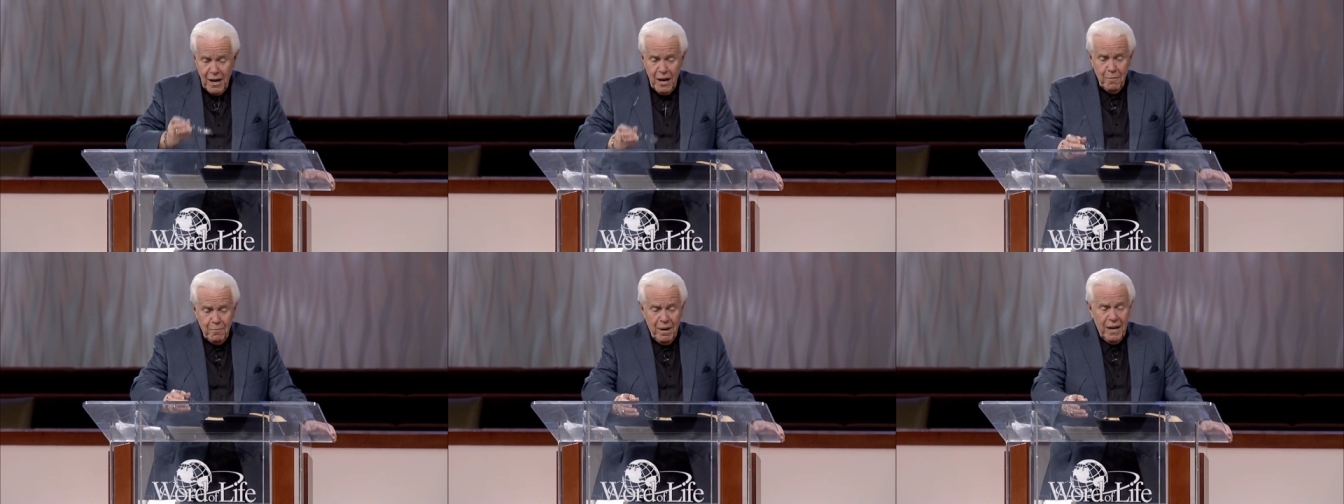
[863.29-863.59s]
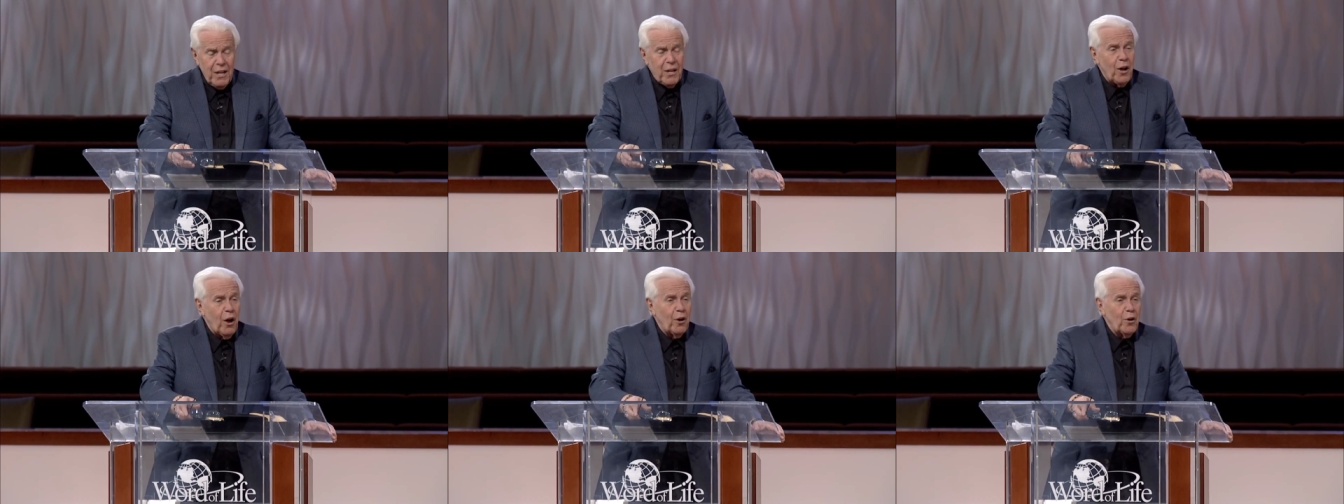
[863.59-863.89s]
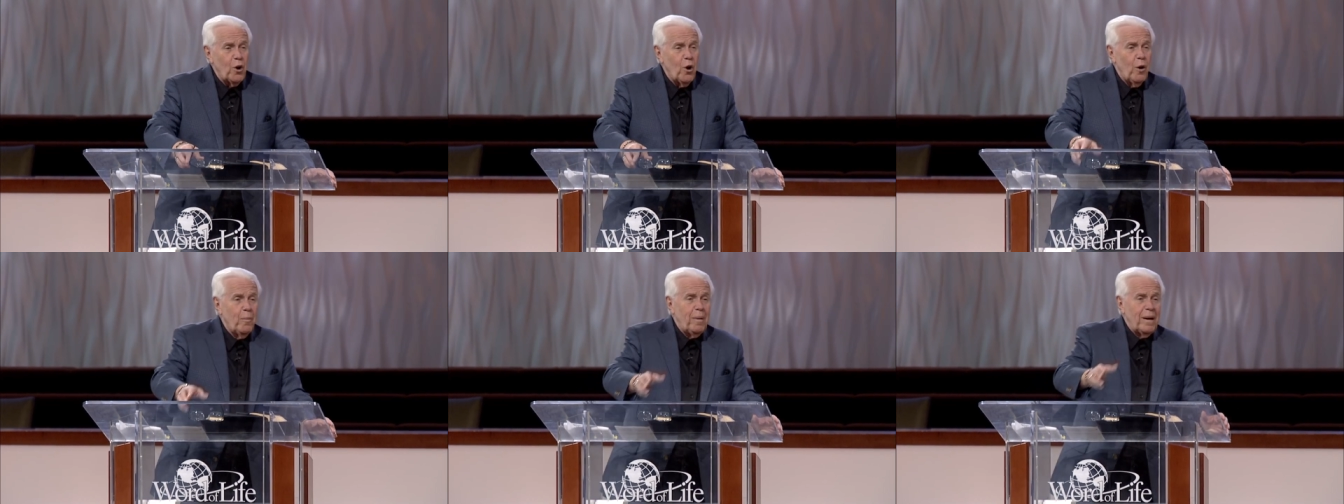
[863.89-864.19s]
Many of y'all
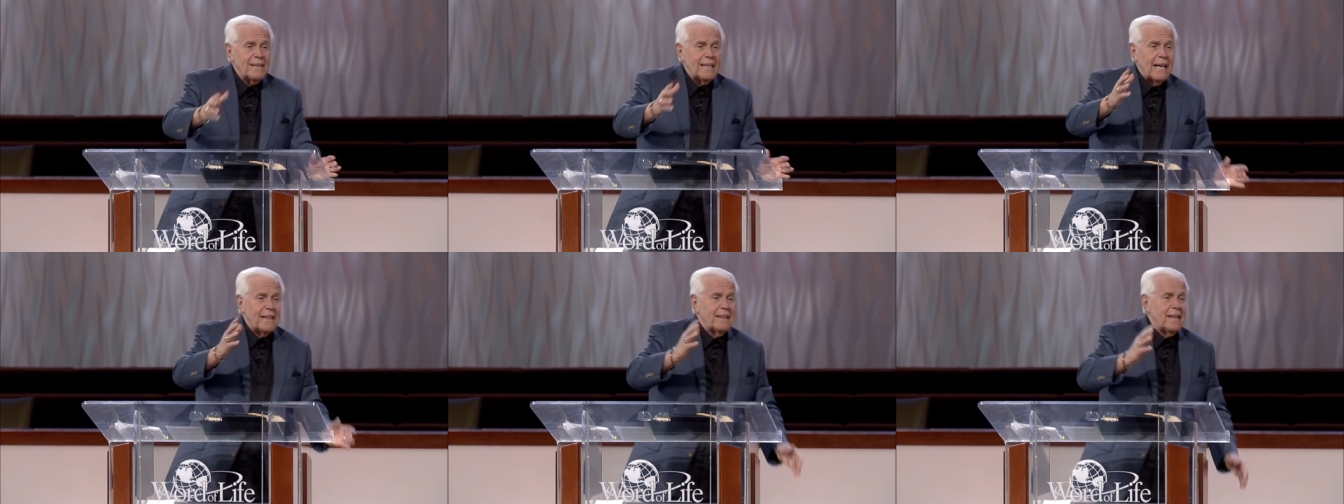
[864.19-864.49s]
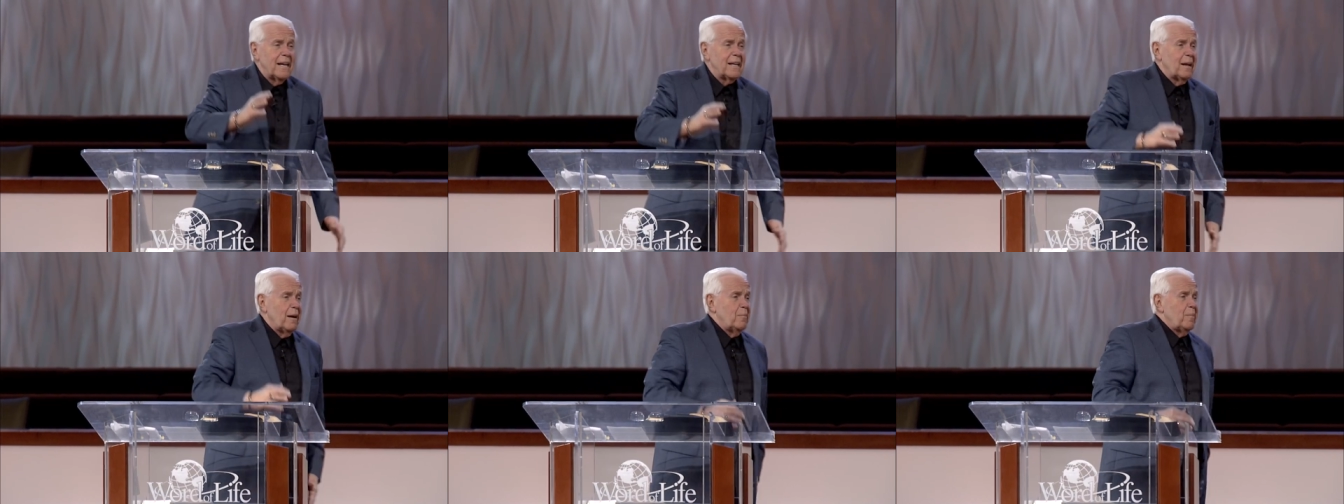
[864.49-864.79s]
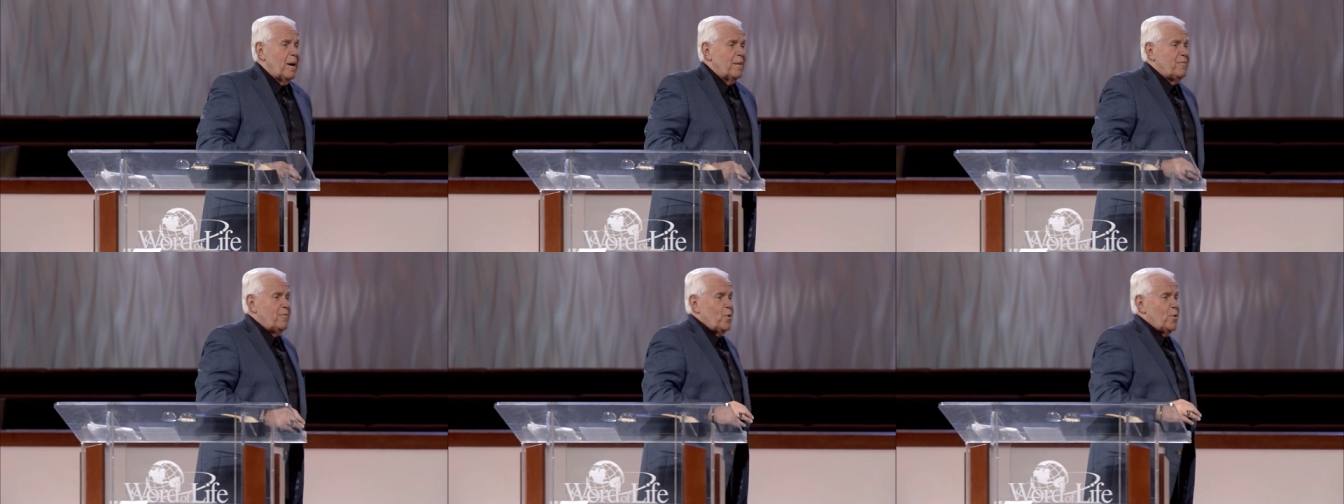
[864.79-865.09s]
know about that thing that
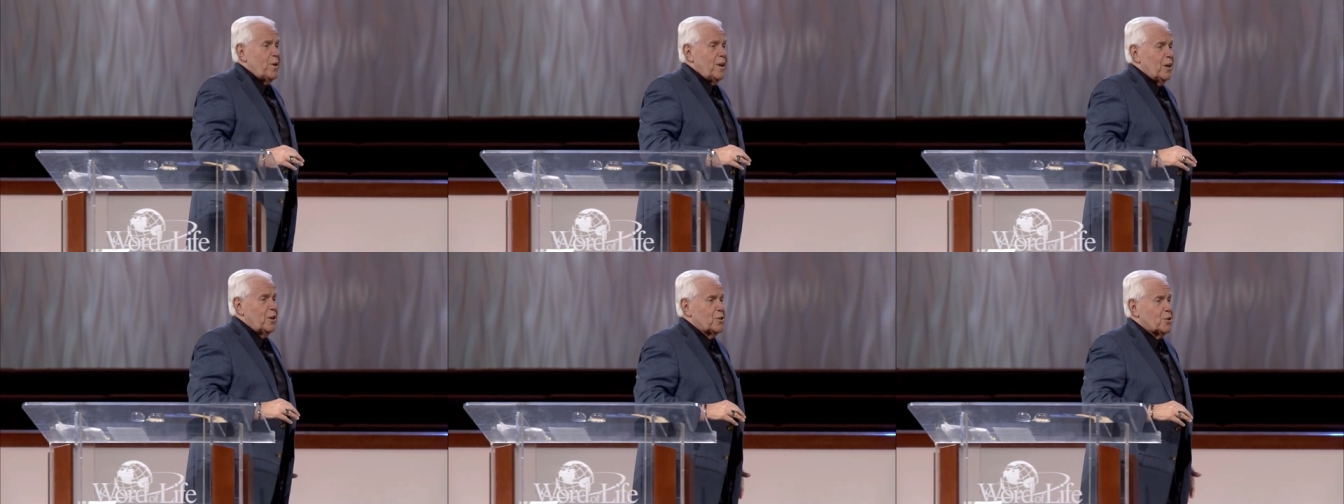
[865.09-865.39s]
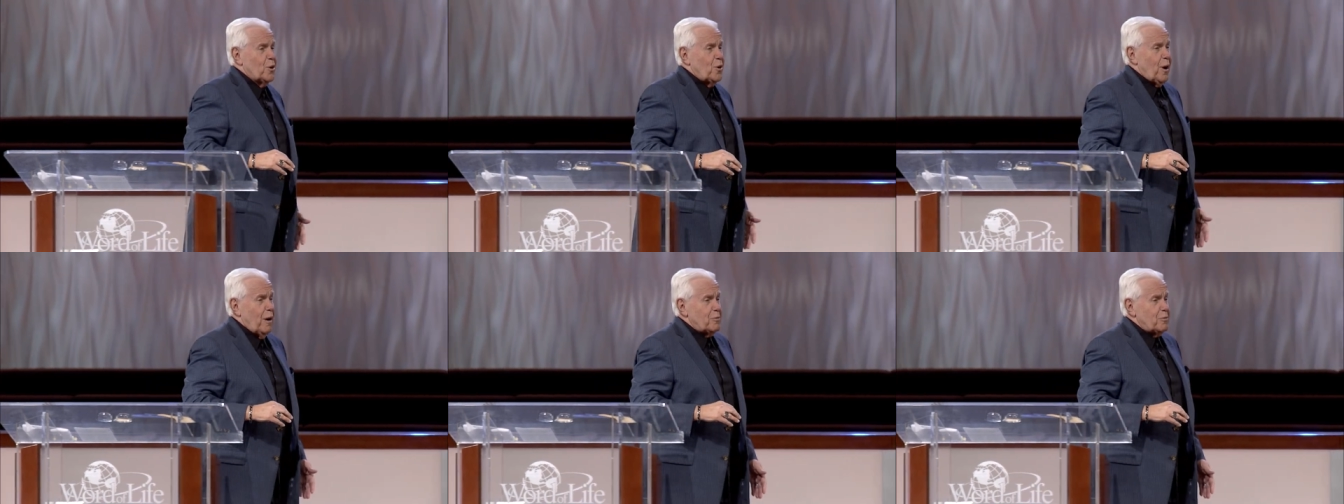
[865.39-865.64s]
about four years ago I